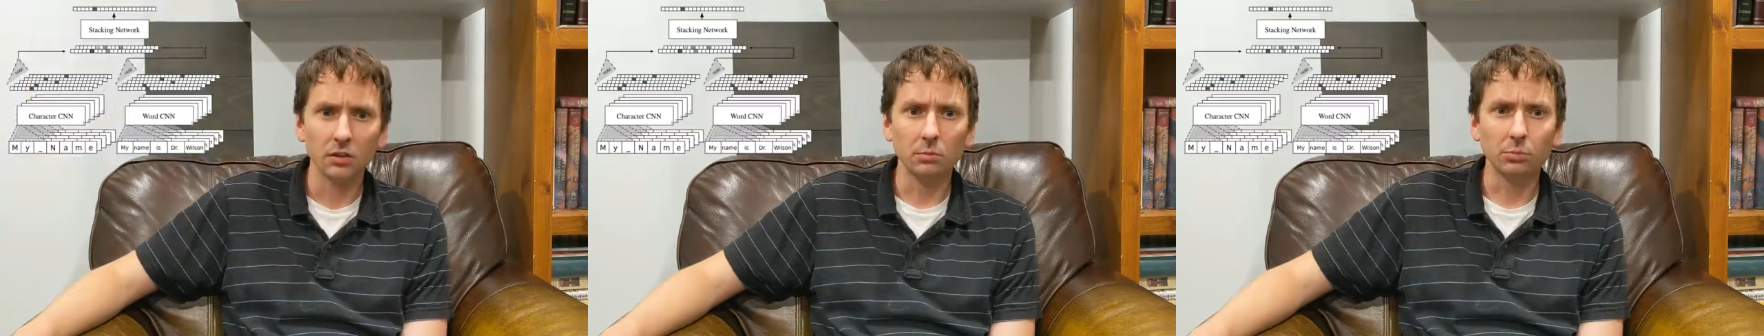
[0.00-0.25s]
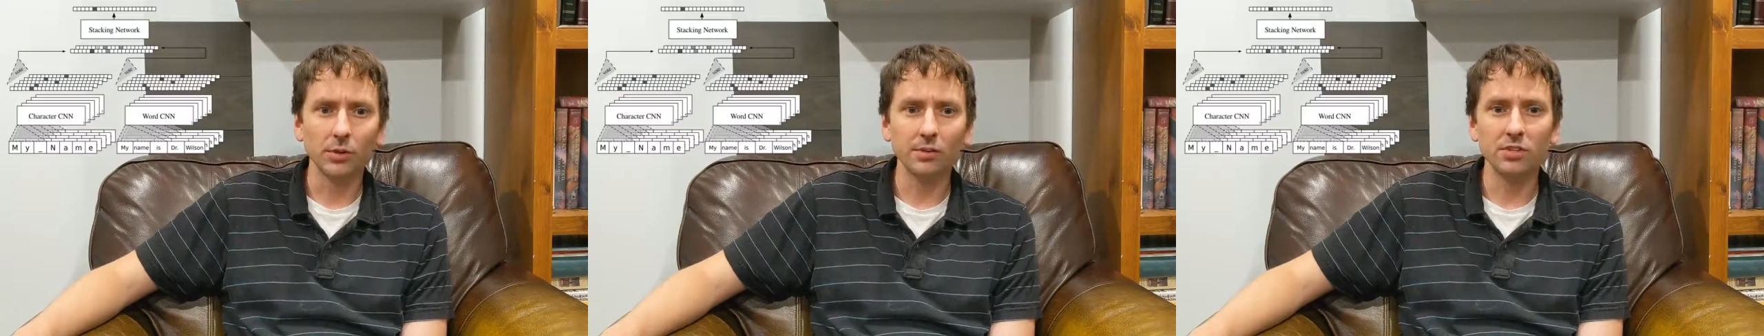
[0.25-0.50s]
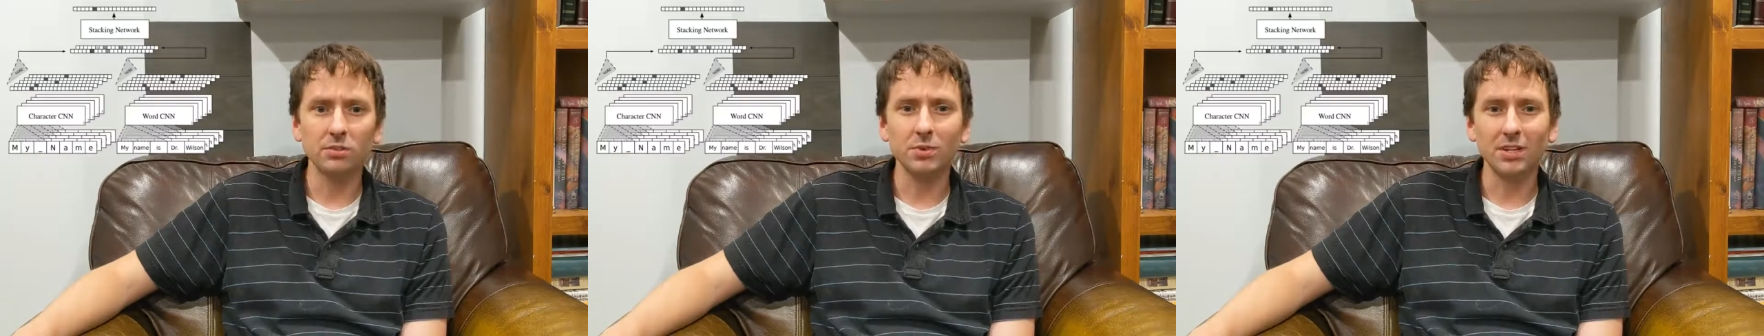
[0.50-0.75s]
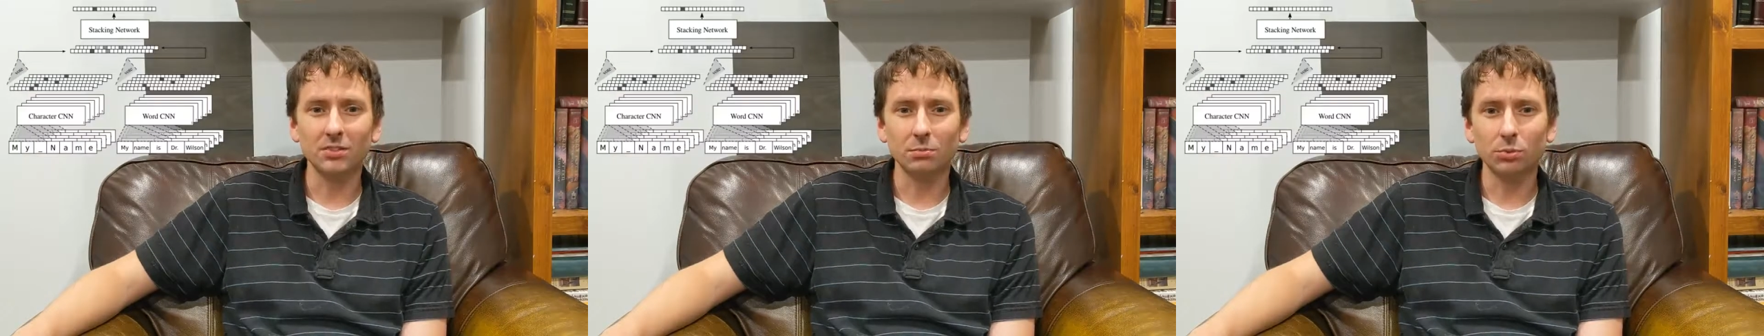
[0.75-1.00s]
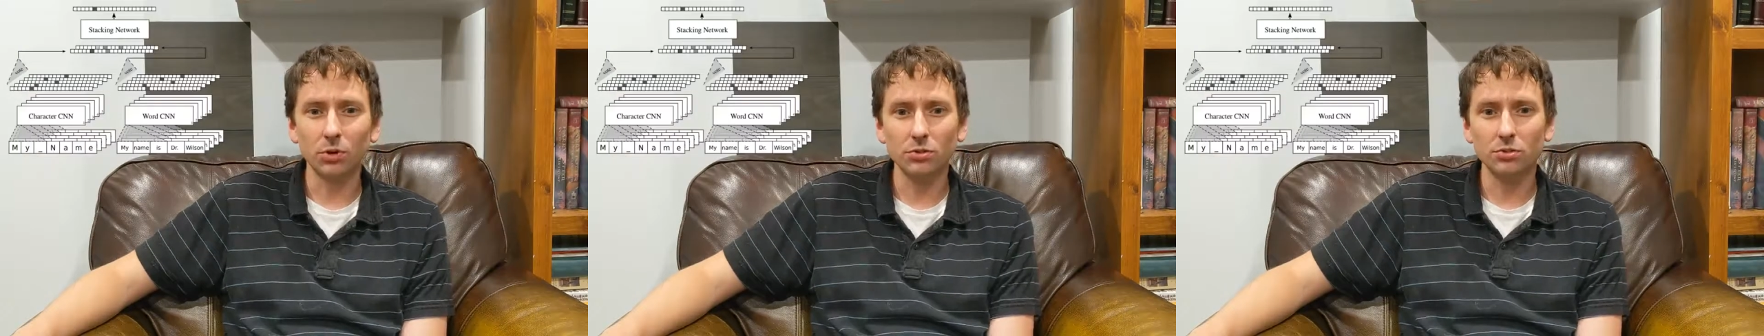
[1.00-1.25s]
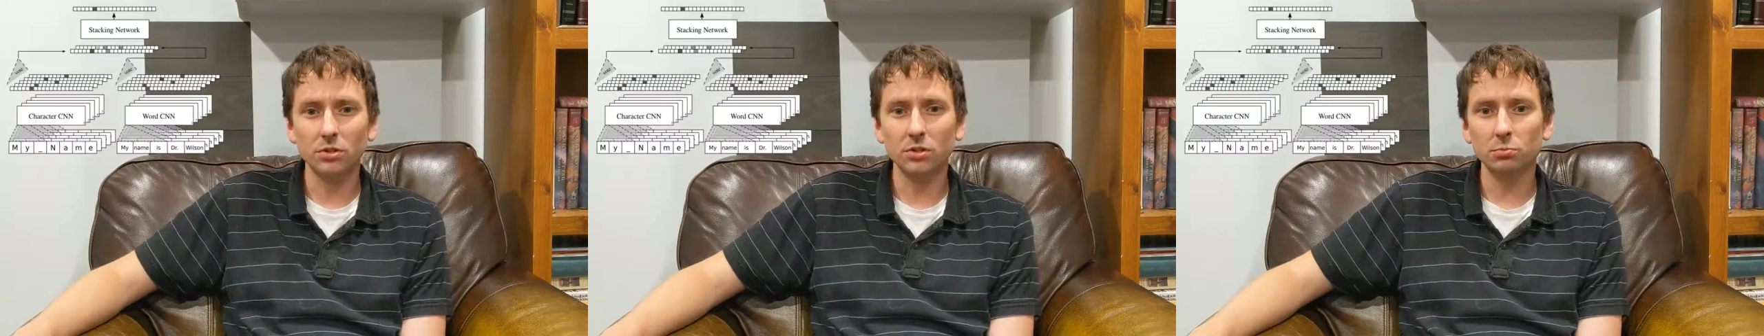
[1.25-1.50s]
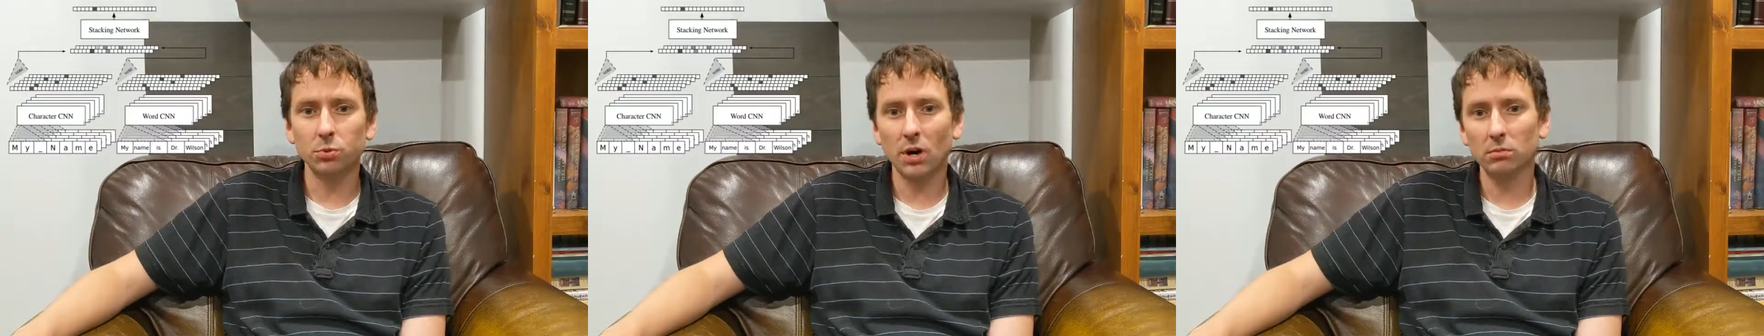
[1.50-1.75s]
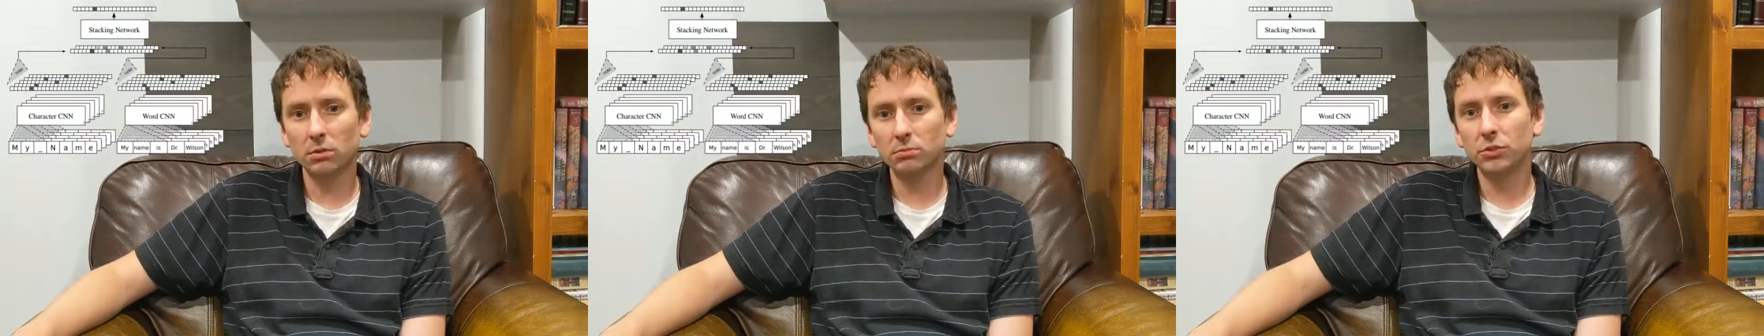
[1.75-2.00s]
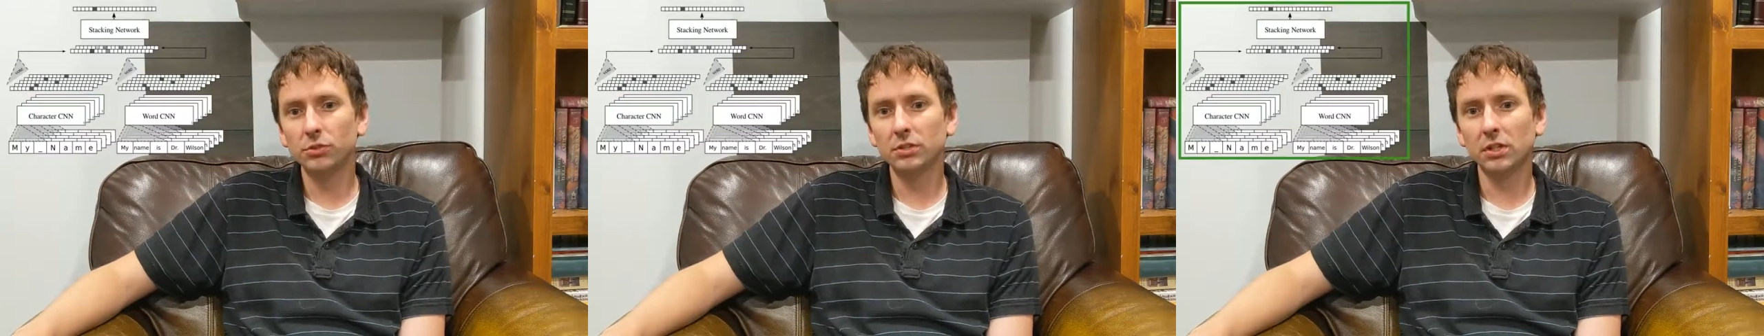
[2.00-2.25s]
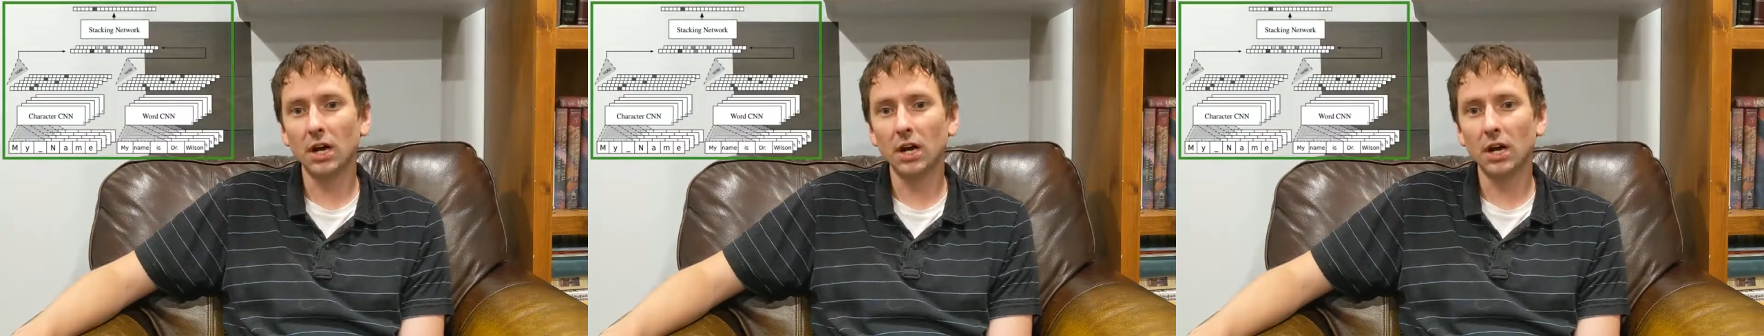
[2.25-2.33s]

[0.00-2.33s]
The previous best approach to this problem used